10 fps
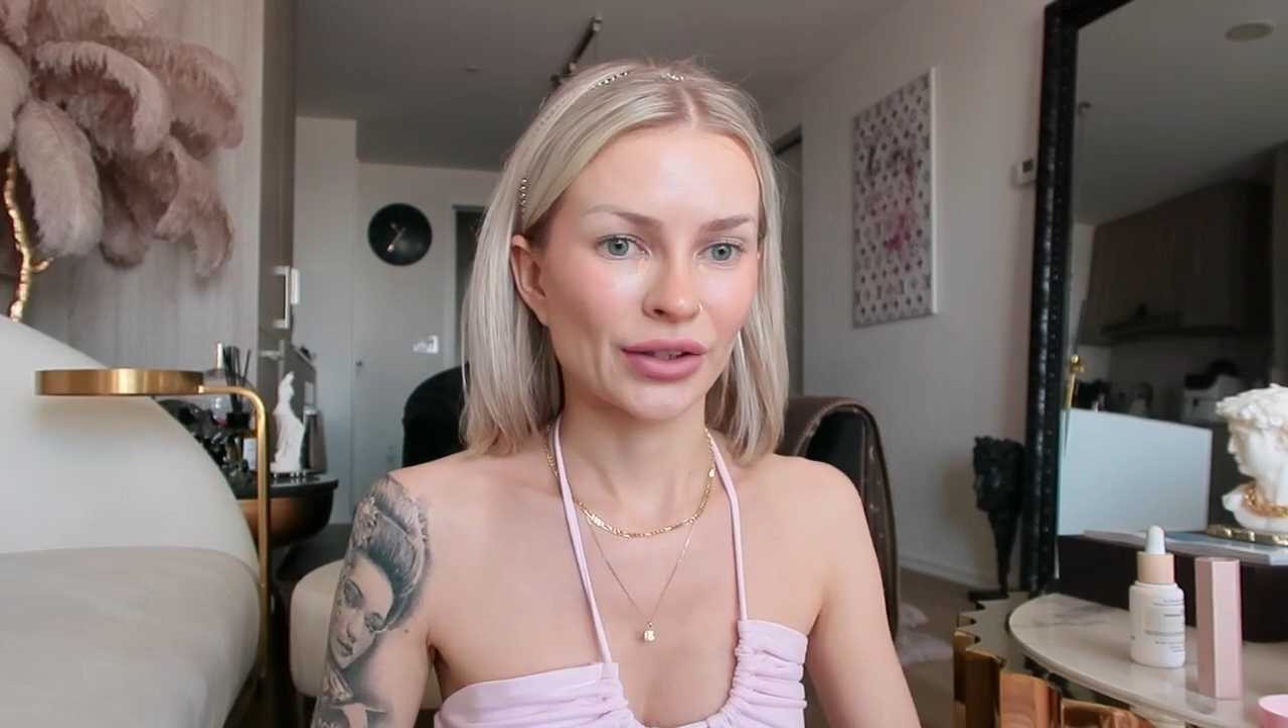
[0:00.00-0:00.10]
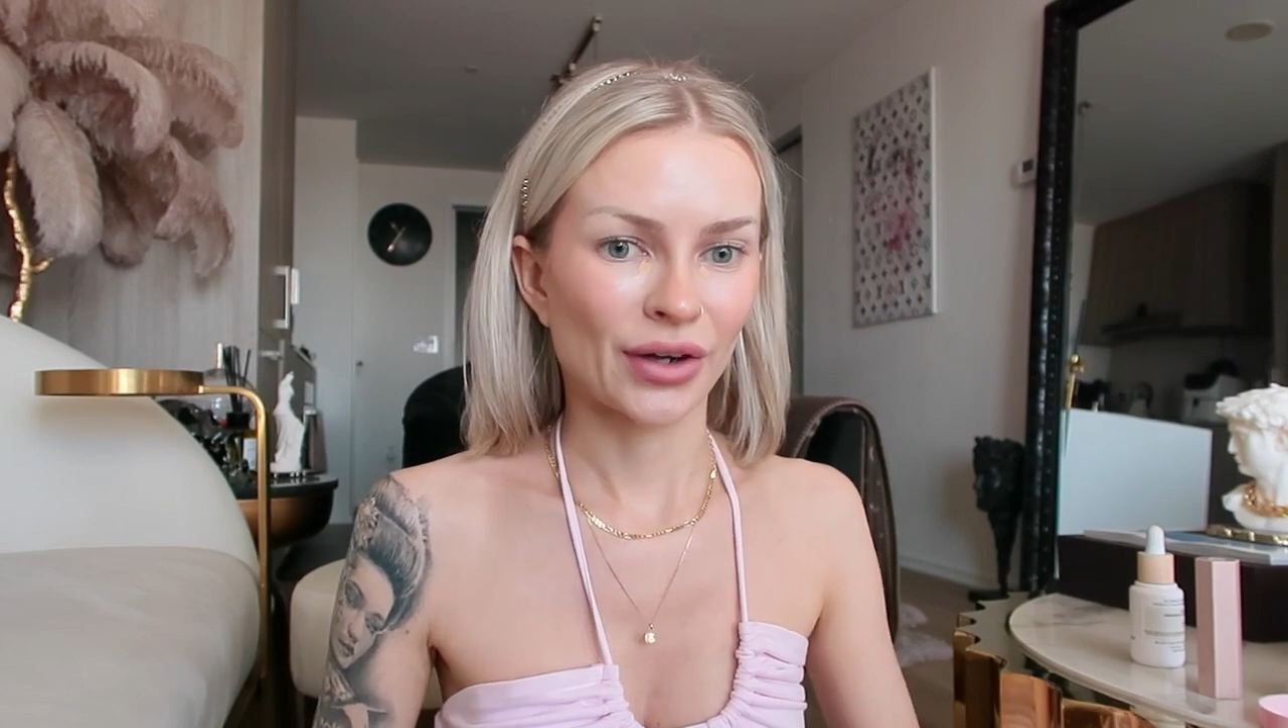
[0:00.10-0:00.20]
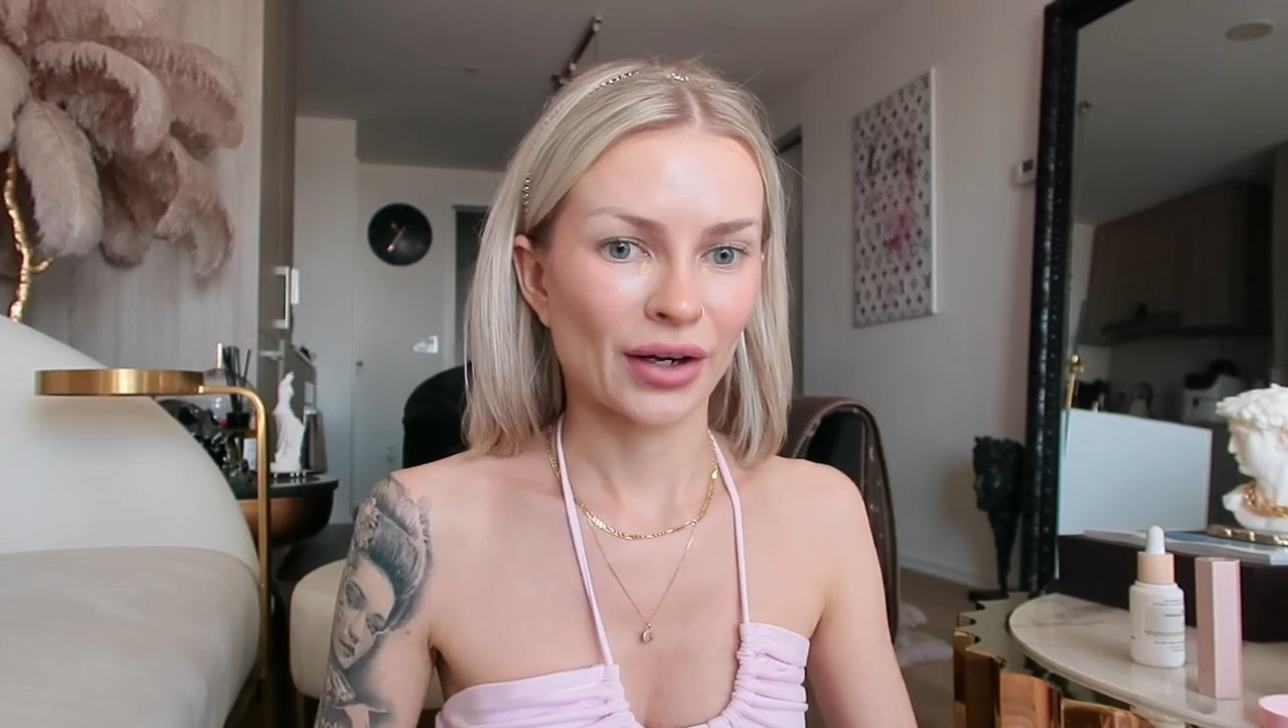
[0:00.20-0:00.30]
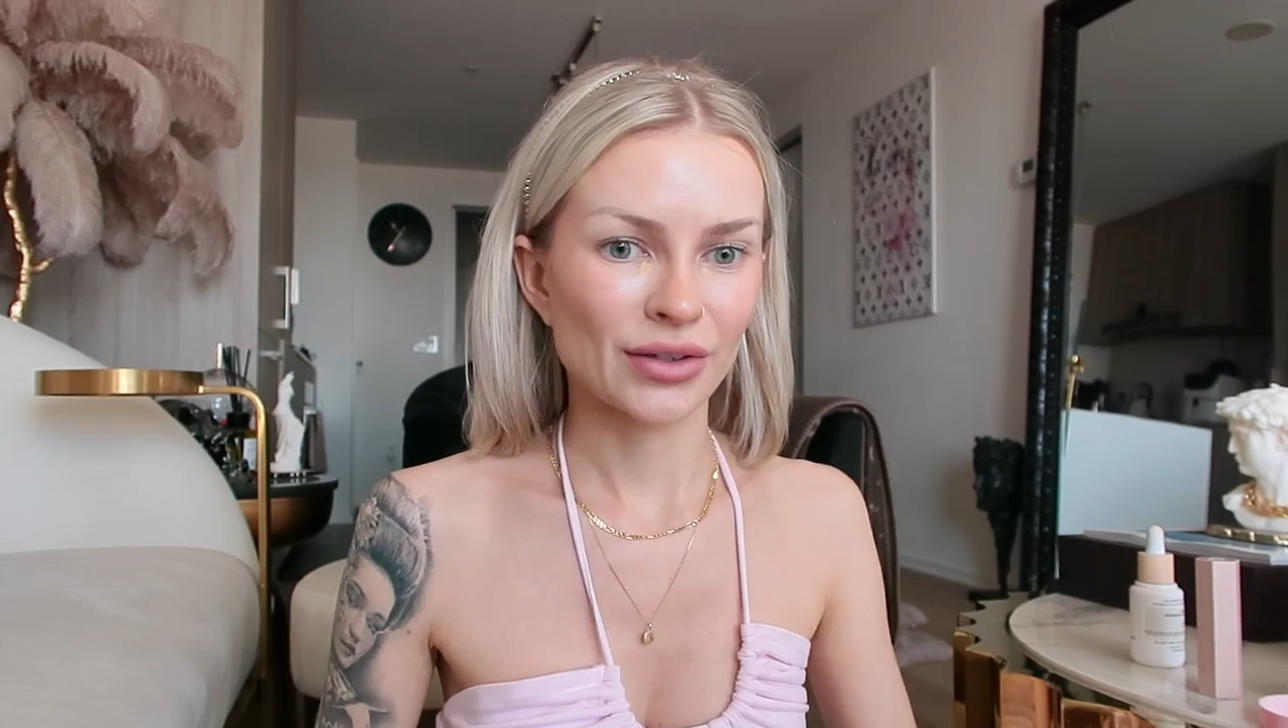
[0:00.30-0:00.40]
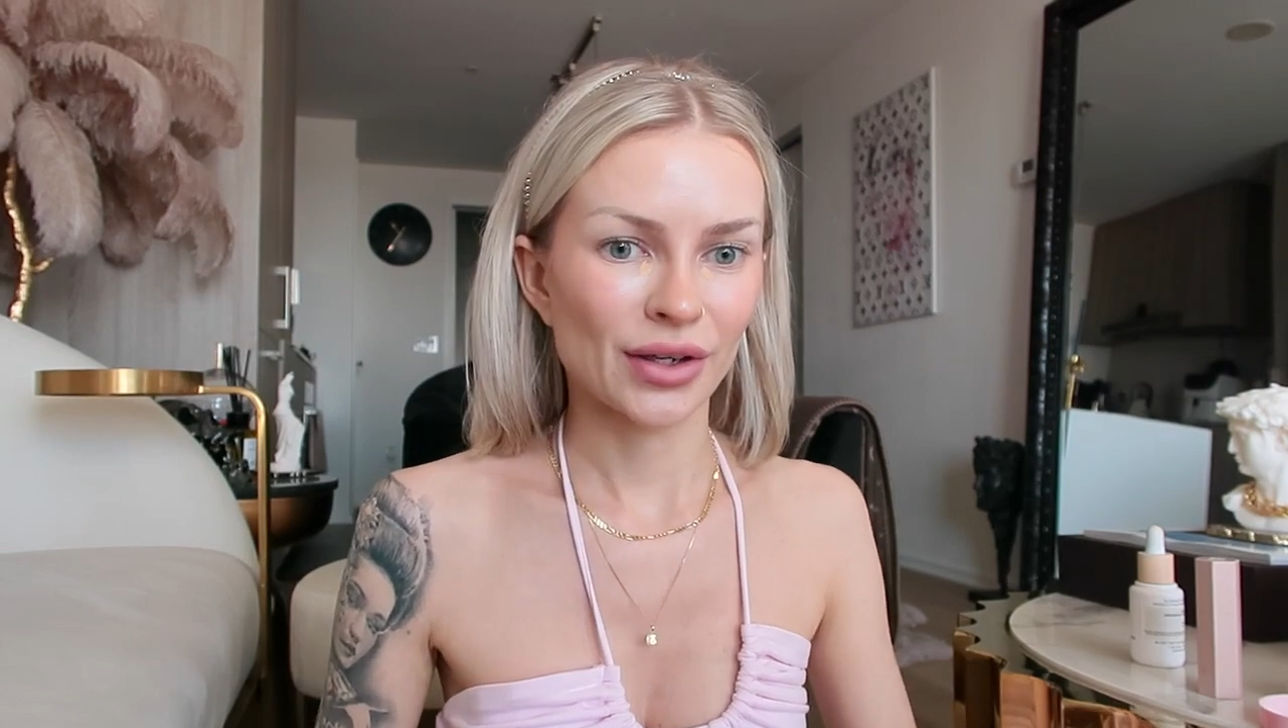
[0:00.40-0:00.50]

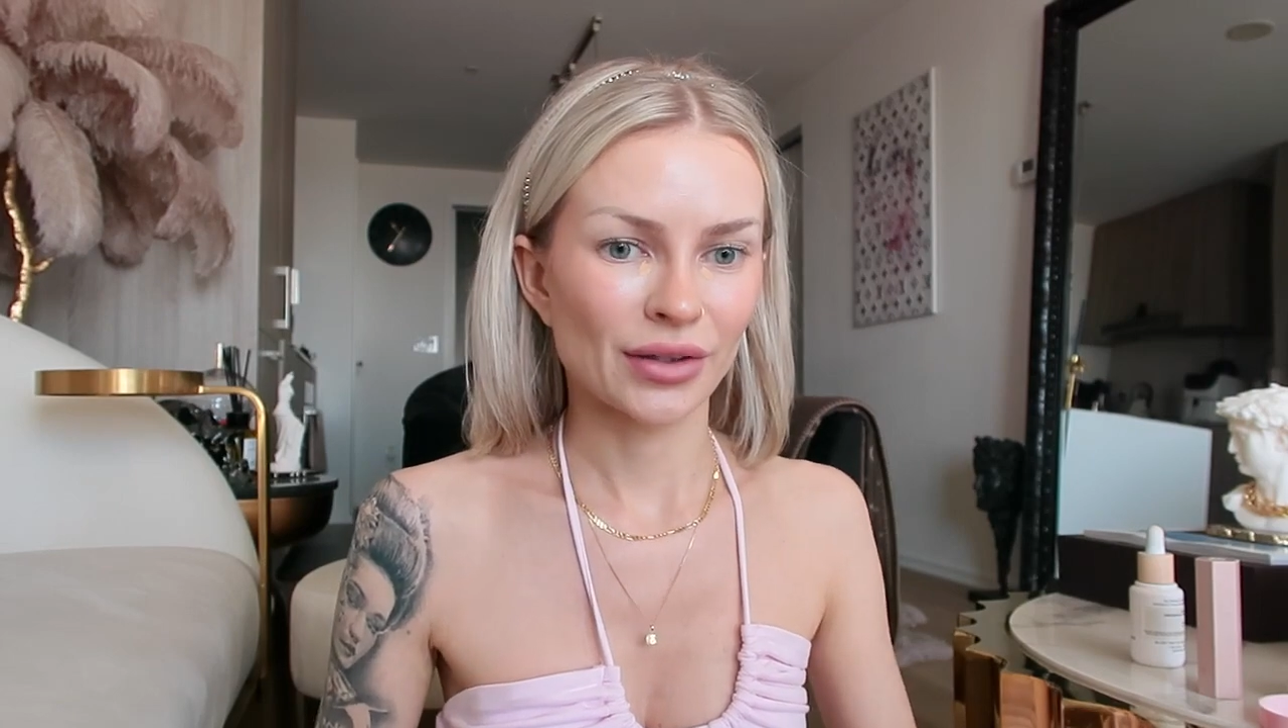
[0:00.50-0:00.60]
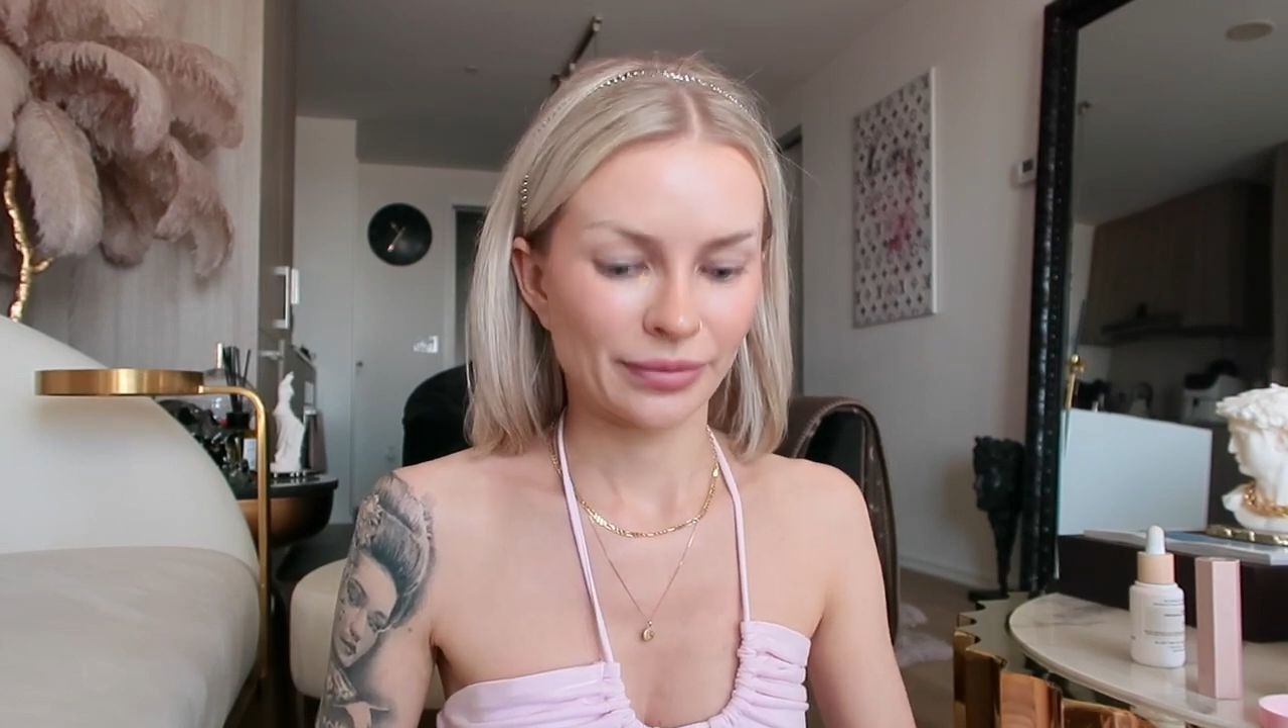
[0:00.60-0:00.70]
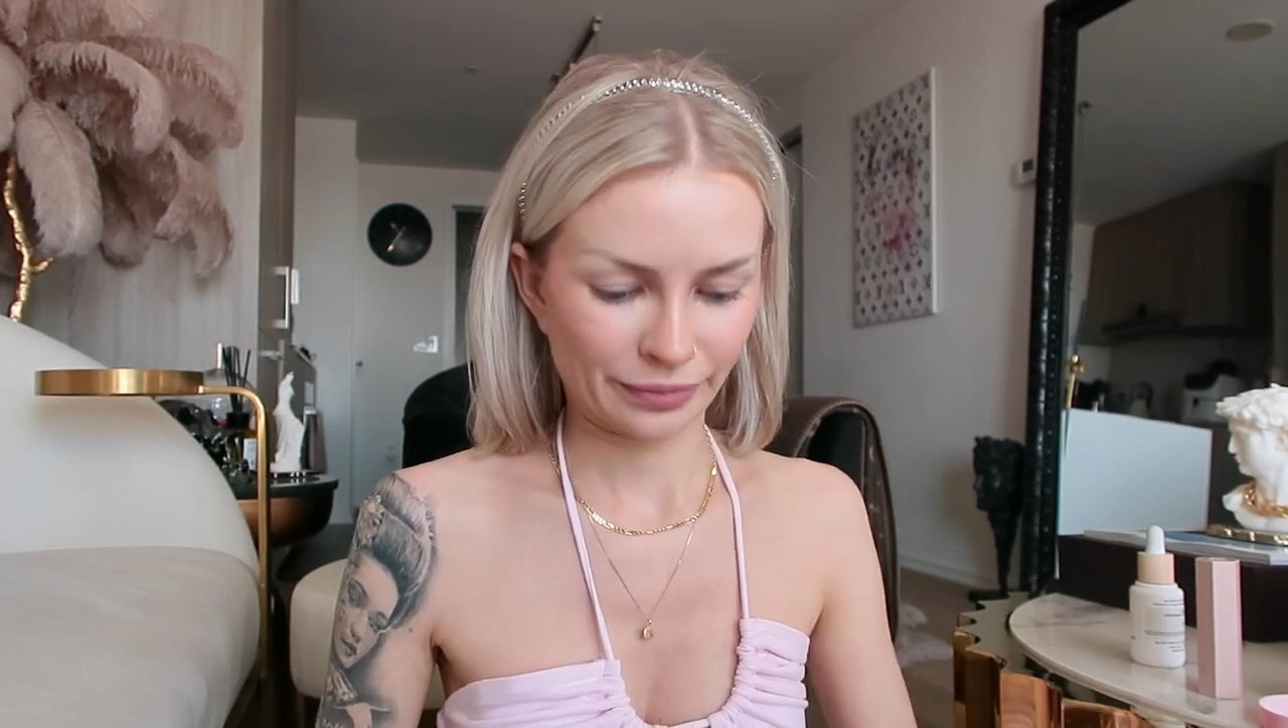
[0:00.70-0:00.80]
corrector.